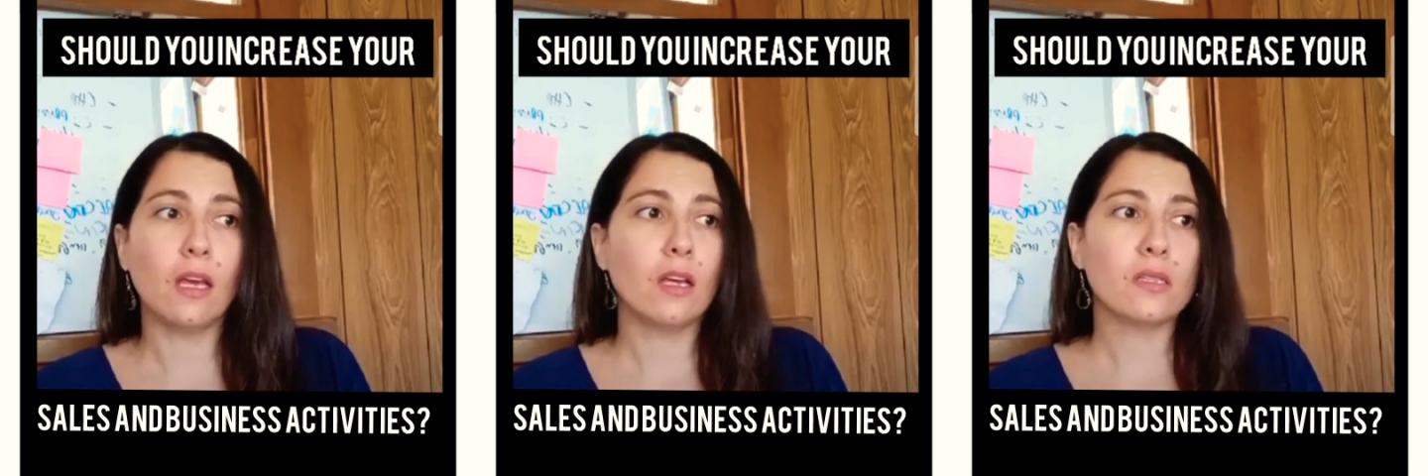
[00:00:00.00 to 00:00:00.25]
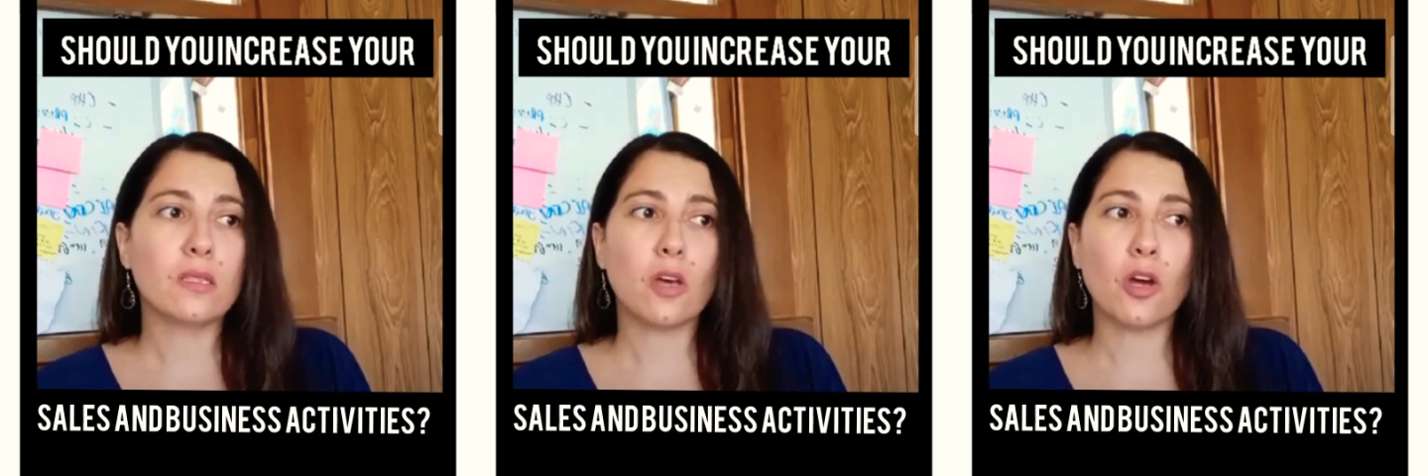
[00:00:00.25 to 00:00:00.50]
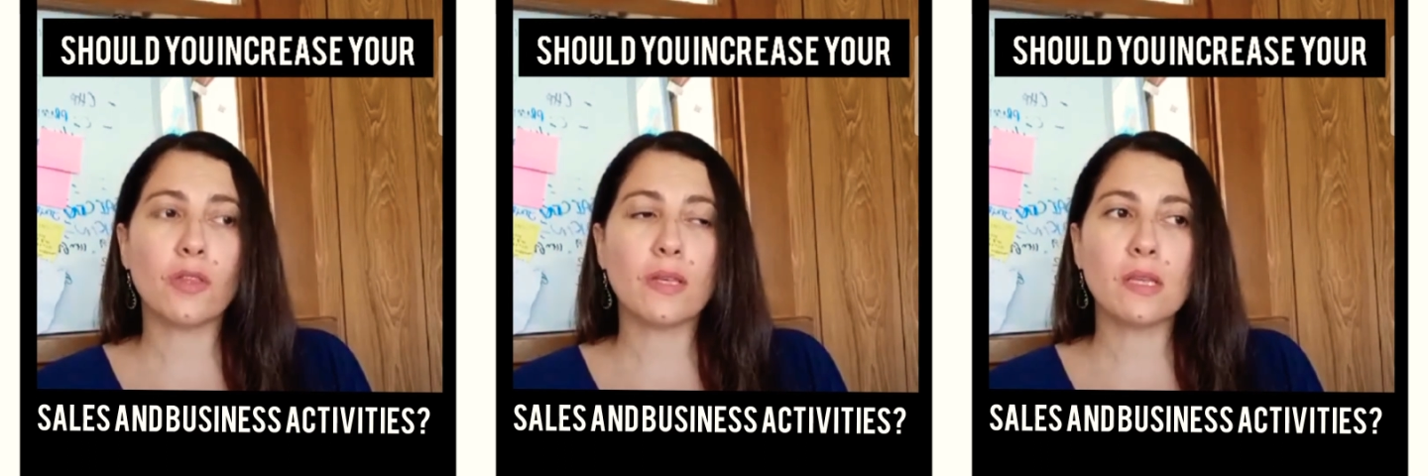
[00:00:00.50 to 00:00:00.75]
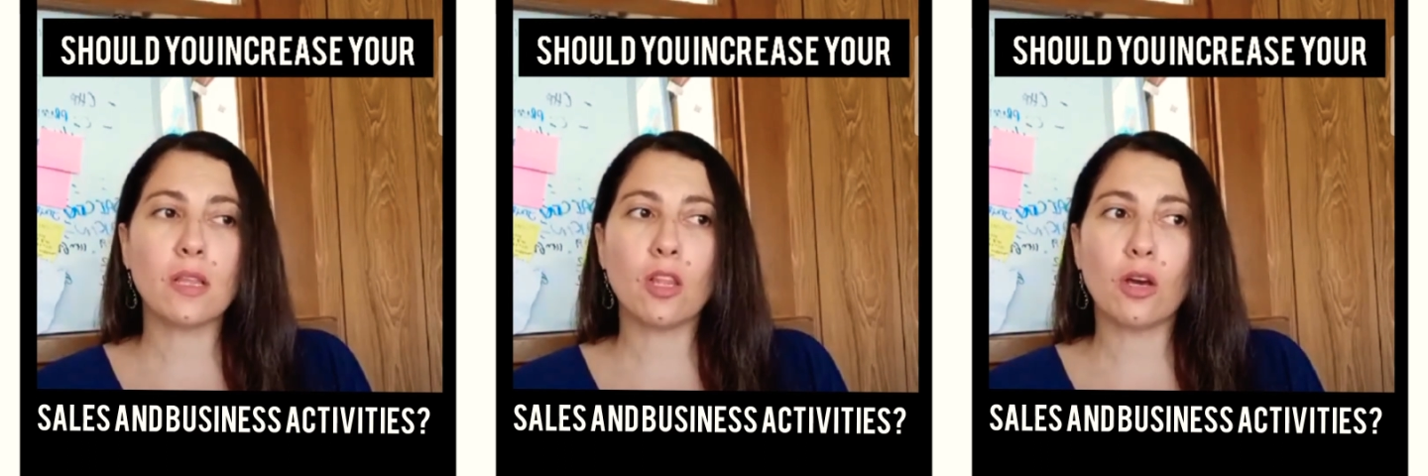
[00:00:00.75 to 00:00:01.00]
So there's
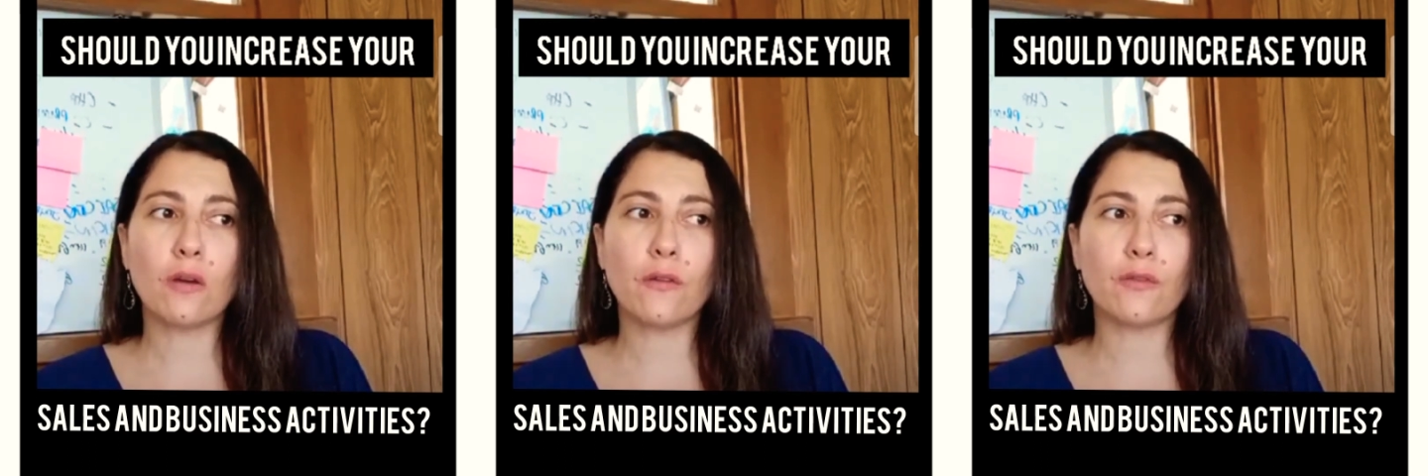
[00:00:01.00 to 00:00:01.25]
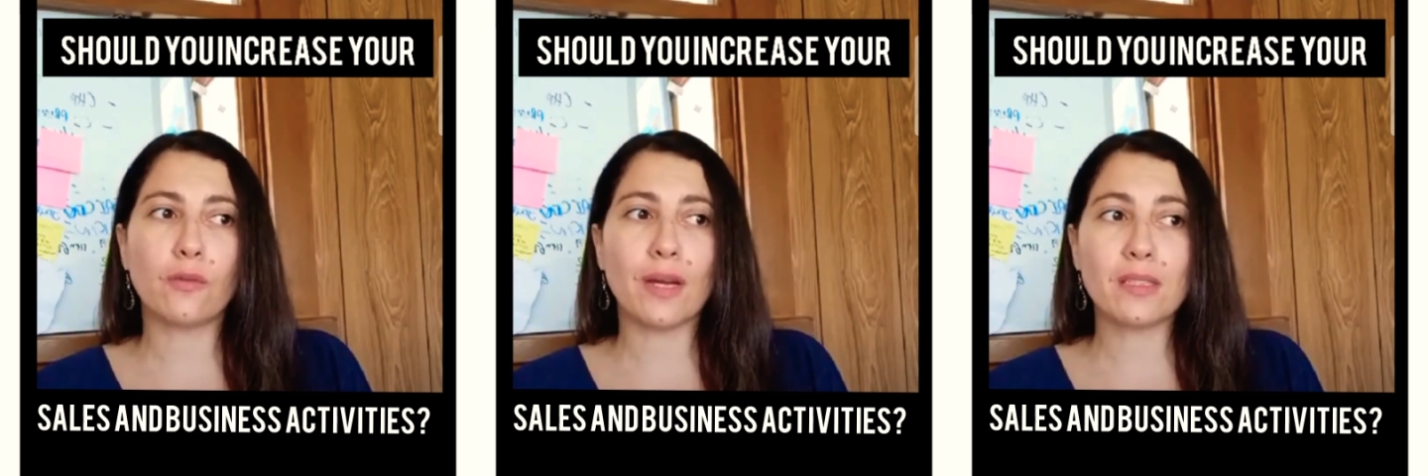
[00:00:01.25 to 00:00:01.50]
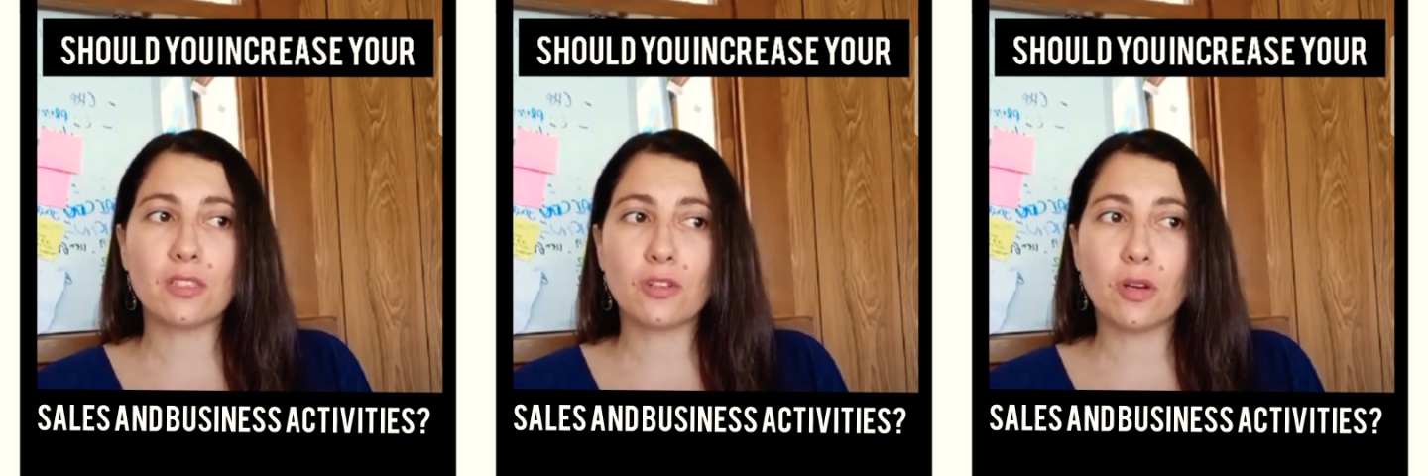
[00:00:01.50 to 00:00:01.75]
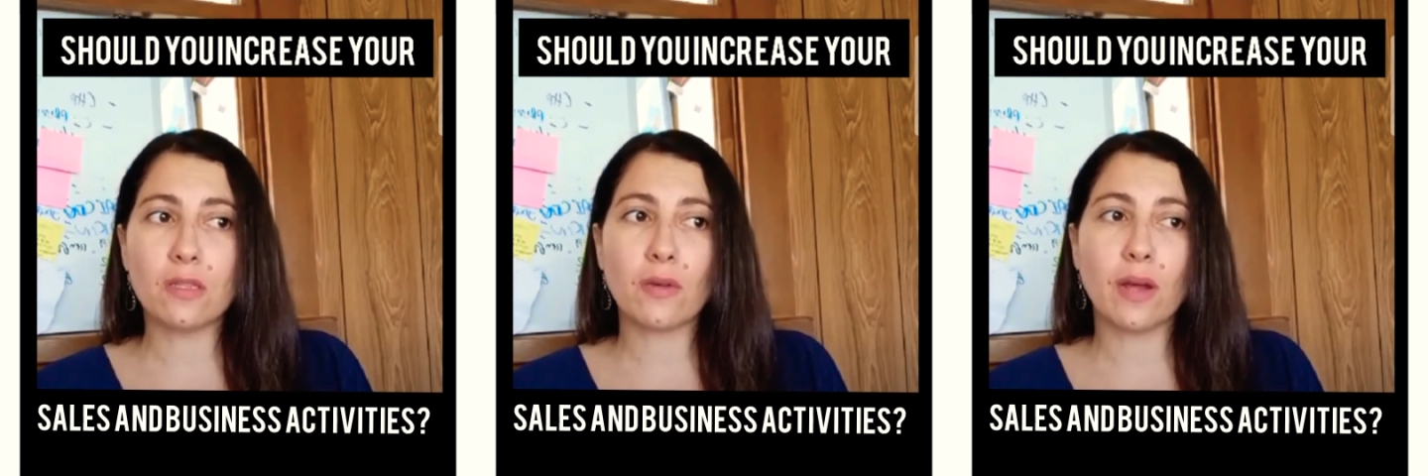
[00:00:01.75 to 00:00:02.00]
a lot of
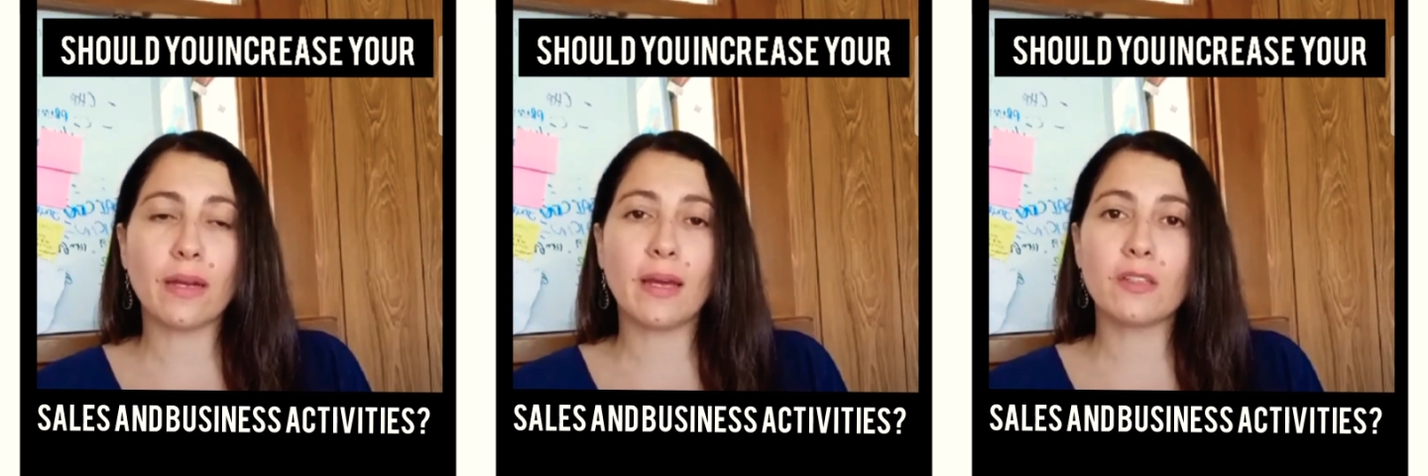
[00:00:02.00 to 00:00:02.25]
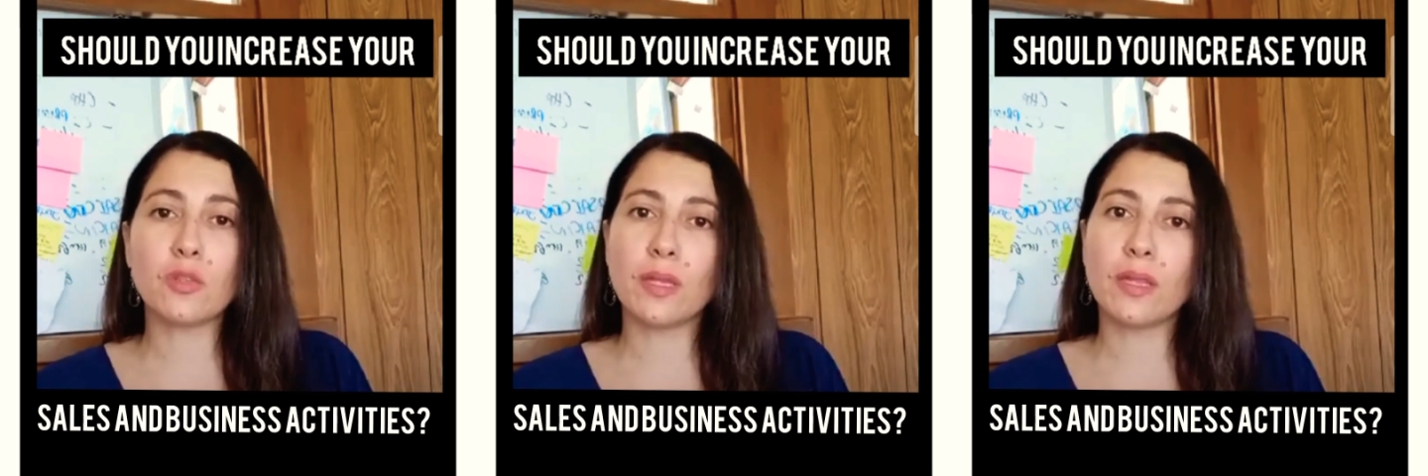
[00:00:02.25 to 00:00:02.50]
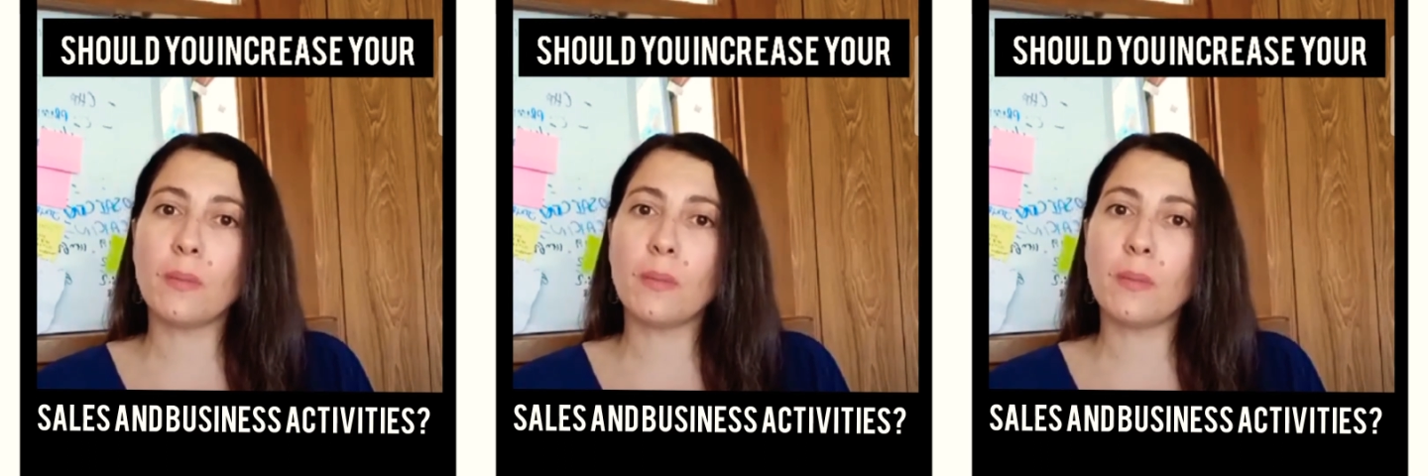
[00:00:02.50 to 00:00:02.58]
restaurants right now doing that,